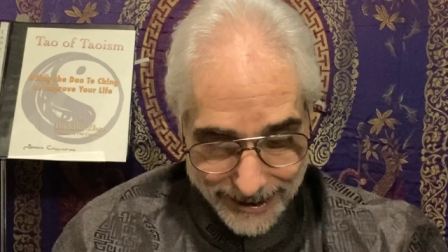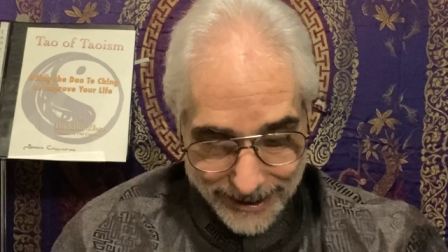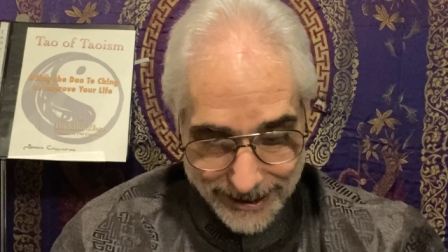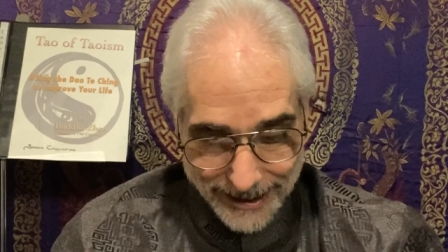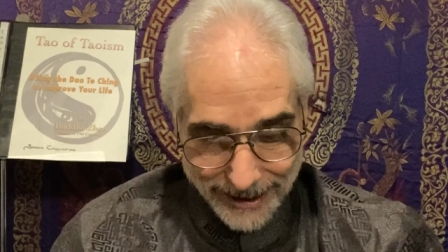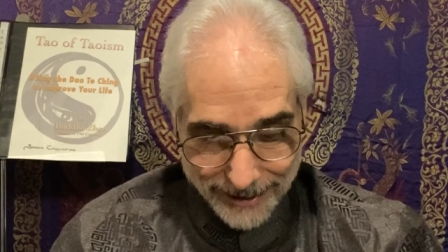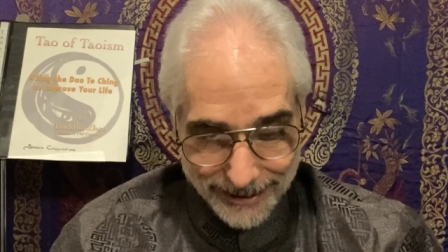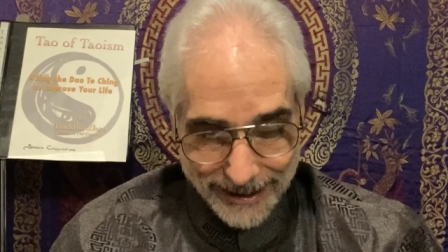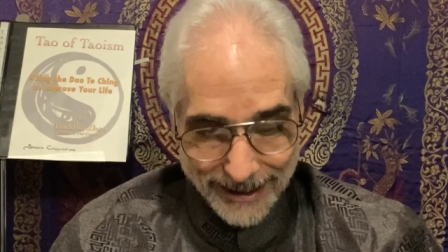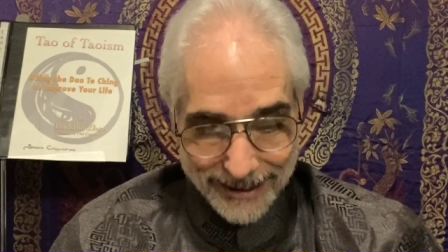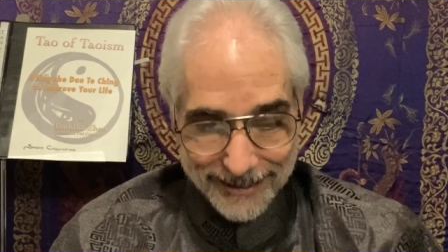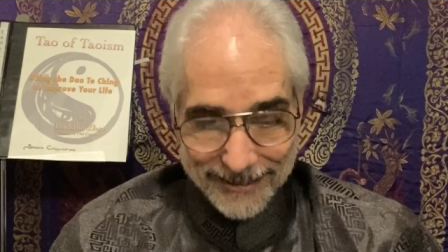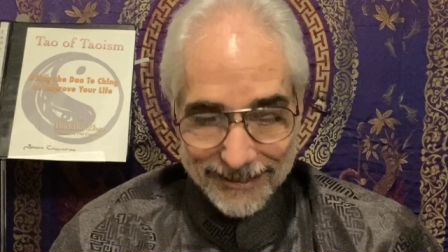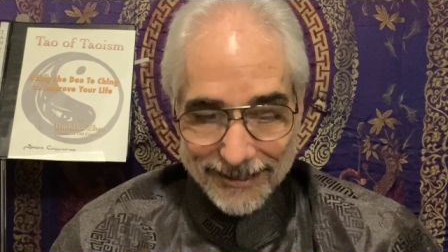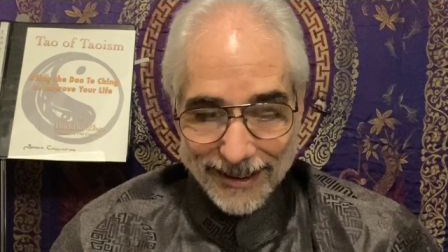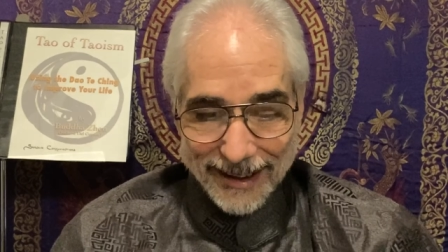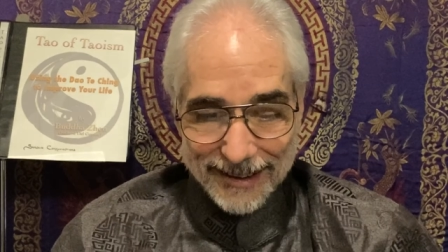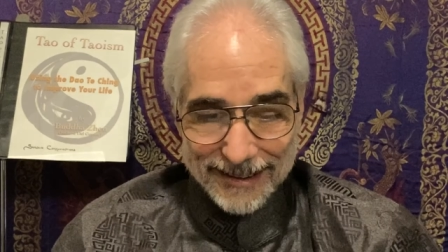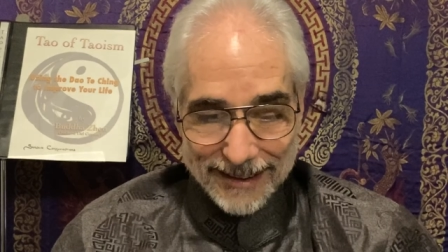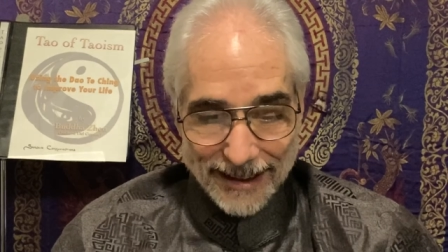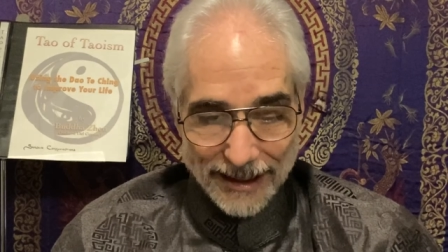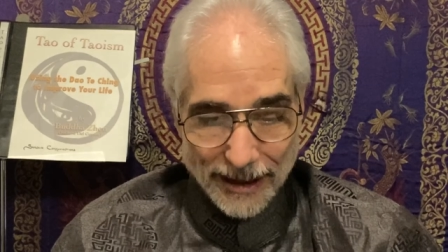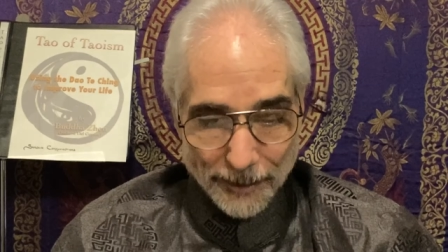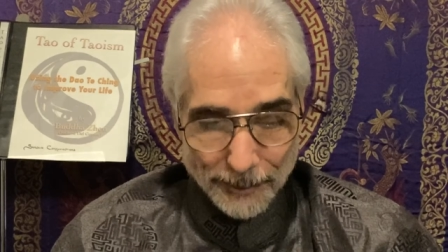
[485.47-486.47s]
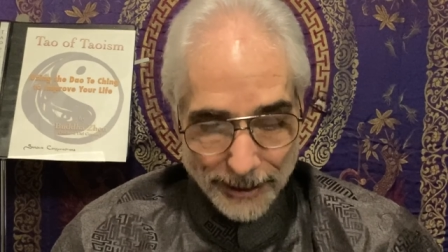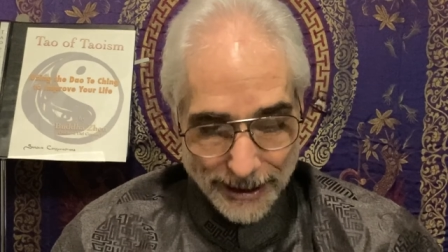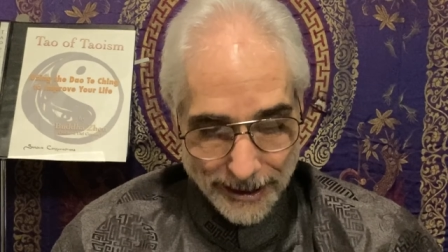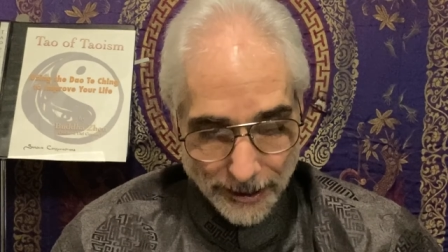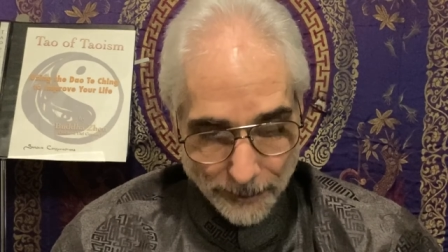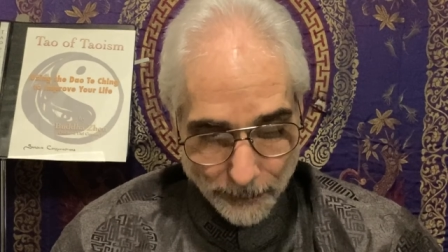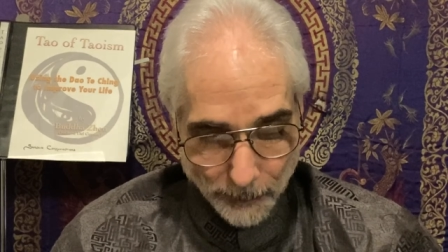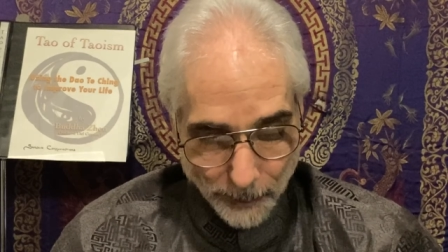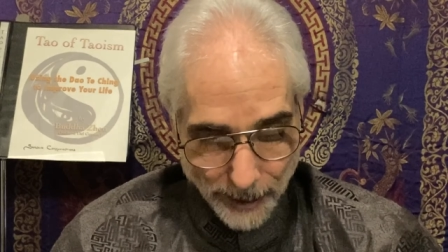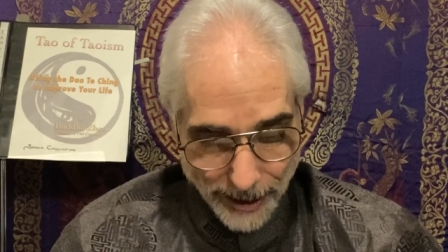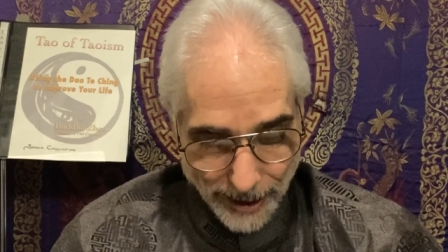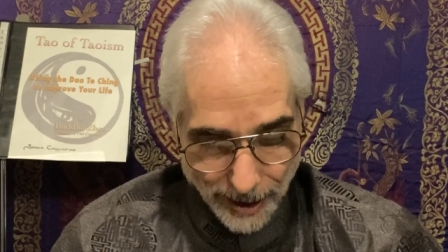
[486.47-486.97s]
Okay, let's see, here we go.
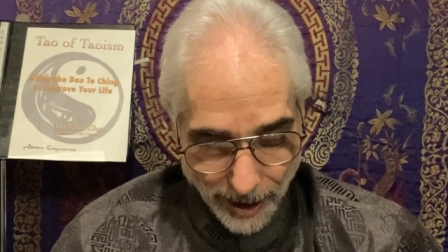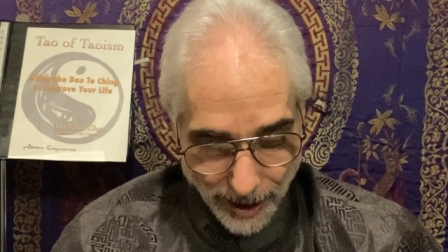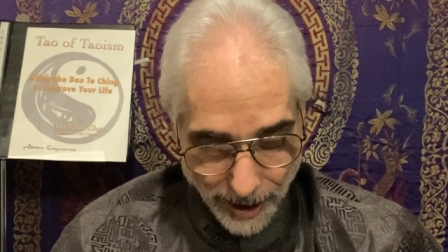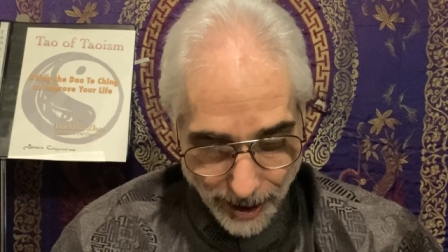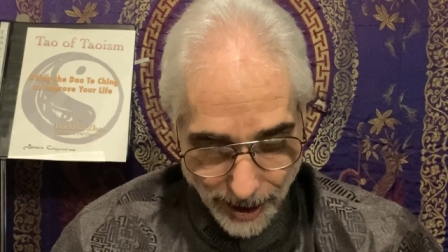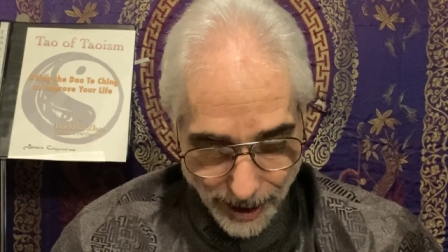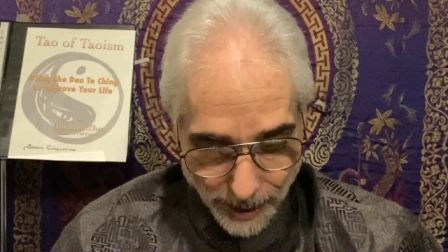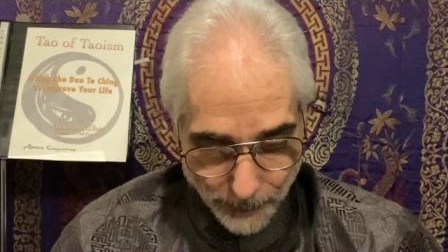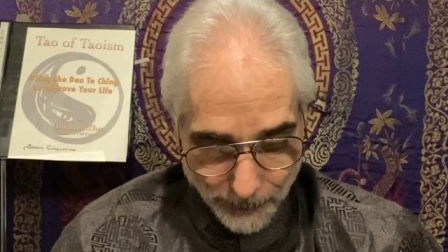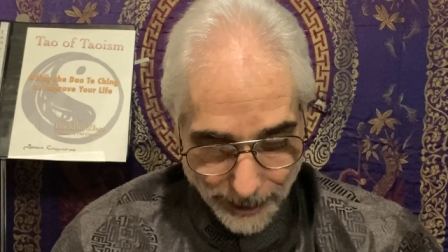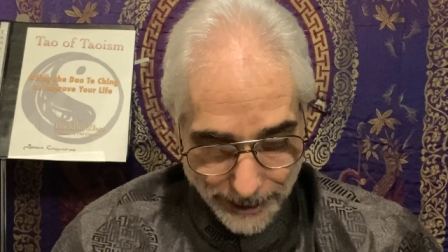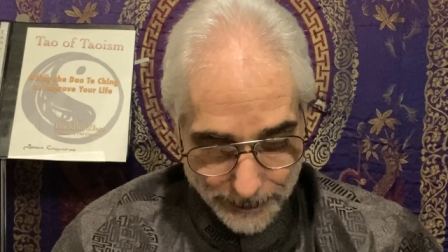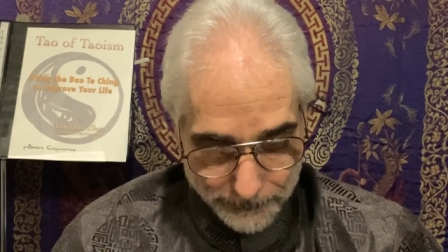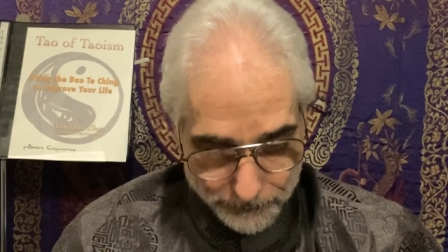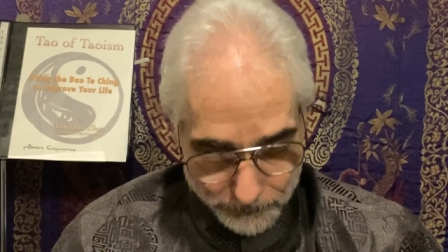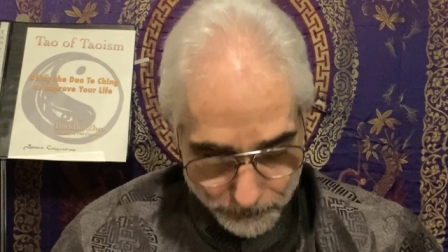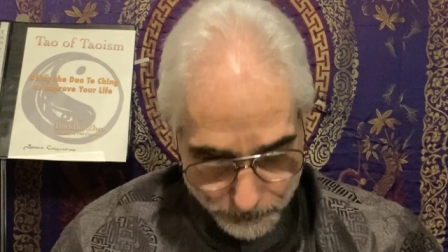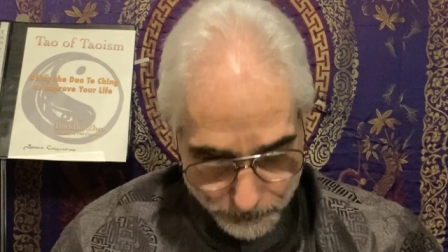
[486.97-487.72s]
Where are we?